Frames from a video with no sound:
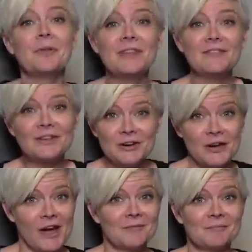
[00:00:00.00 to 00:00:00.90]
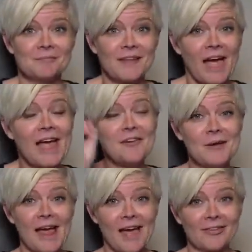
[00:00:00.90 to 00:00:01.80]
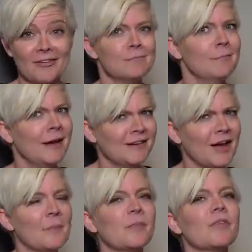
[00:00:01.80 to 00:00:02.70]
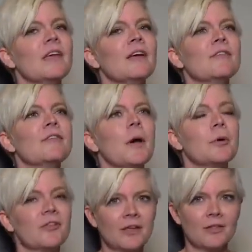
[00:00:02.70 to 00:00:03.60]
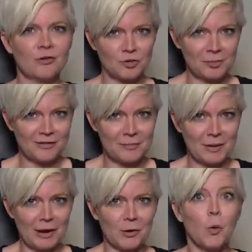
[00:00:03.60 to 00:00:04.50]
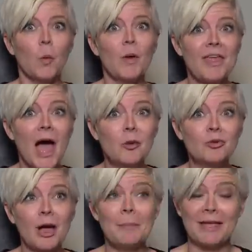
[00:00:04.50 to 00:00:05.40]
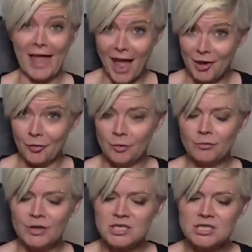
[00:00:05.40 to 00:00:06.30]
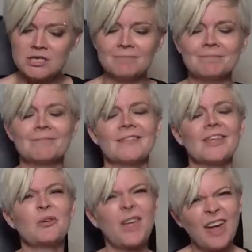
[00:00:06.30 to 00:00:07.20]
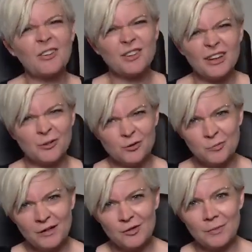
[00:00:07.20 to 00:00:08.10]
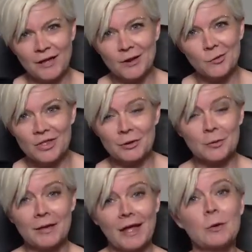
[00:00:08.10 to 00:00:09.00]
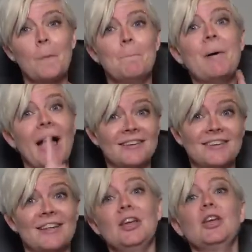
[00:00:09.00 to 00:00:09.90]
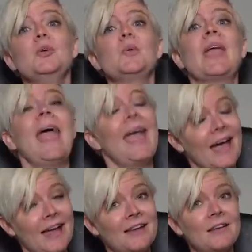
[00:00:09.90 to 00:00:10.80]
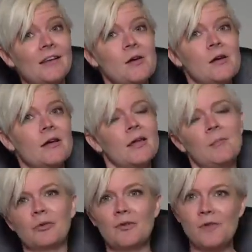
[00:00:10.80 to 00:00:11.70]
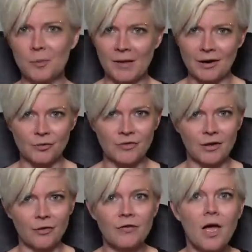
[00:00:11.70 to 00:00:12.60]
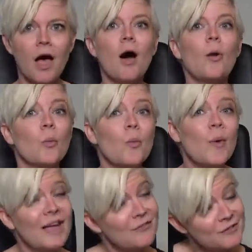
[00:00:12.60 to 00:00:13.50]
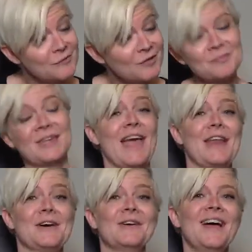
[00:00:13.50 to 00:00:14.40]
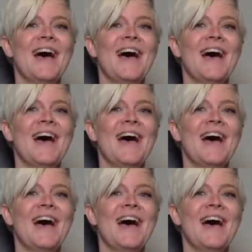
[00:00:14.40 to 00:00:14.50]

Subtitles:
Believe it or not, I have been asked many times if a person can learn to play the piano without a piano, which you can't really learn to play the piano without a piano, but you can improve your piano skills away from the piano.